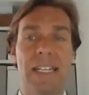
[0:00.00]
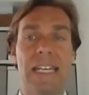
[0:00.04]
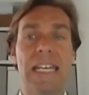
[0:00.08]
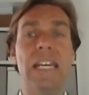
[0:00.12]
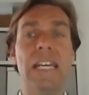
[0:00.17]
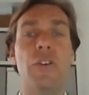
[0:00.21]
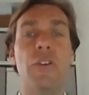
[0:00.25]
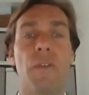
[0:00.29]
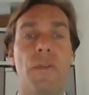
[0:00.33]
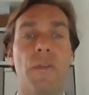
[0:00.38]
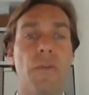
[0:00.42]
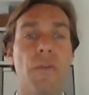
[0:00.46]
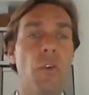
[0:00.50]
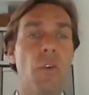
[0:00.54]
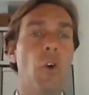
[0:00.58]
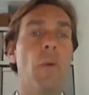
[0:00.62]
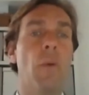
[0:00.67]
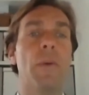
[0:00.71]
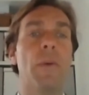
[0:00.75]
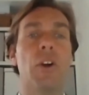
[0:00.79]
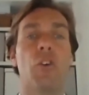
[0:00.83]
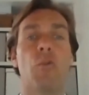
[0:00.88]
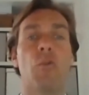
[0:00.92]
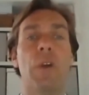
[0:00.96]
EU
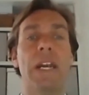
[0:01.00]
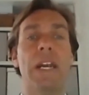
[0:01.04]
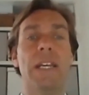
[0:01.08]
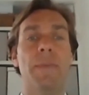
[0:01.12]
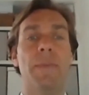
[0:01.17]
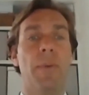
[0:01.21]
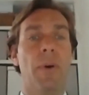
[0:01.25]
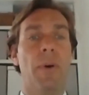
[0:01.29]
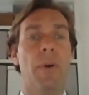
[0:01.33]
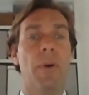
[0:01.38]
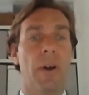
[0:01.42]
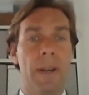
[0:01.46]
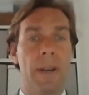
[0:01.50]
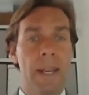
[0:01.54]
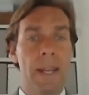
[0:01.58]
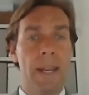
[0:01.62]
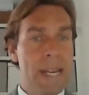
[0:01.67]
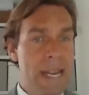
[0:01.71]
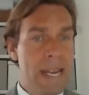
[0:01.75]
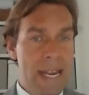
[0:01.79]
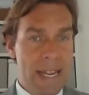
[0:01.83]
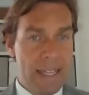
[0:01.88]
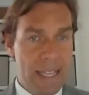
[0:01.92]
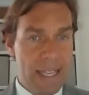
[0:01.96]
form agreed upon.
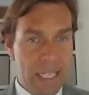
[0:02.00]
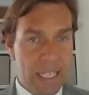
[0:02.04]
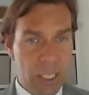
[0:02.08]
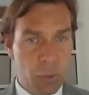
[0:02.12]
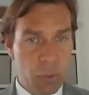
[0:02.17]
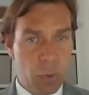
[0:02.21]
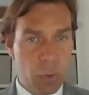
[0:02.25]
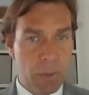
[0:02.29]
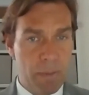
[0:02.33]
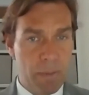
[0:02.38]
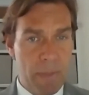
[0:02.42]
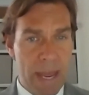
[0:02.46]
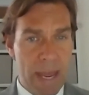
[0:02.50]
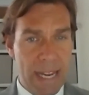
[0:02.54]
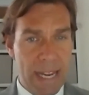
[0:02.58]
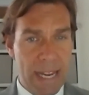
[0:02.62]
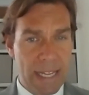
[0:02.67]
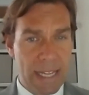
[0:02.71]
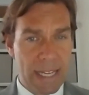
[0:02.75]
This would make the